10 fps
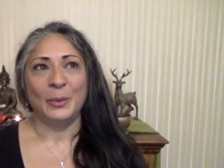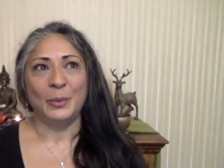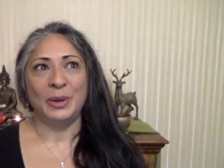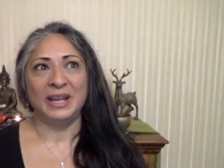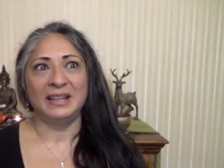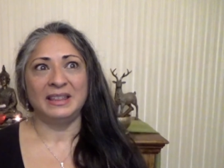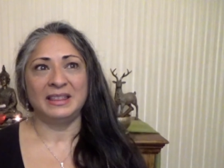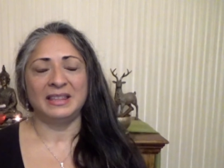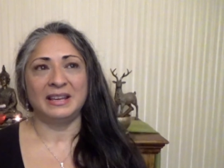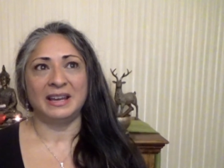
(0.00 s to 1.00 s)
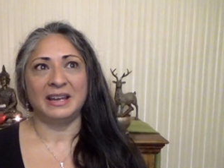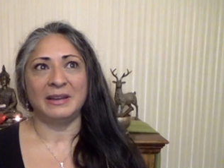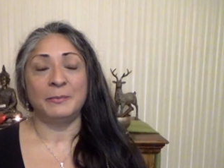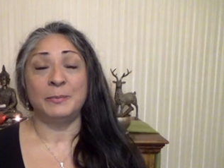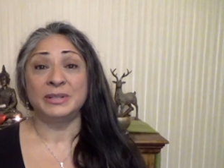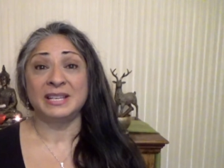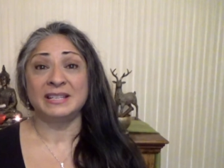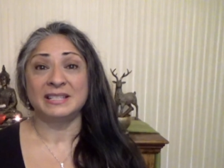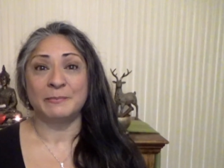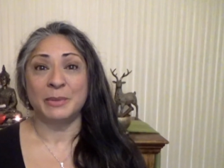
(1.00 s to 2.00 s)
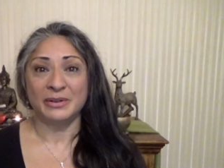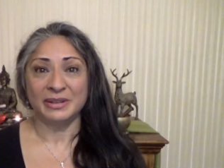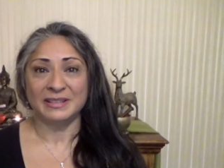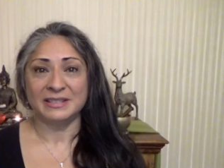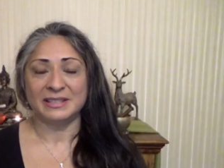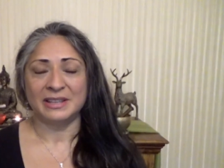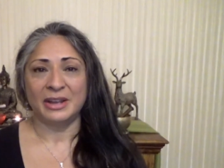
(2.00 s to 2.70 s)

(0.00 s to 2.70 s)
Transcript: with Buddhist monks,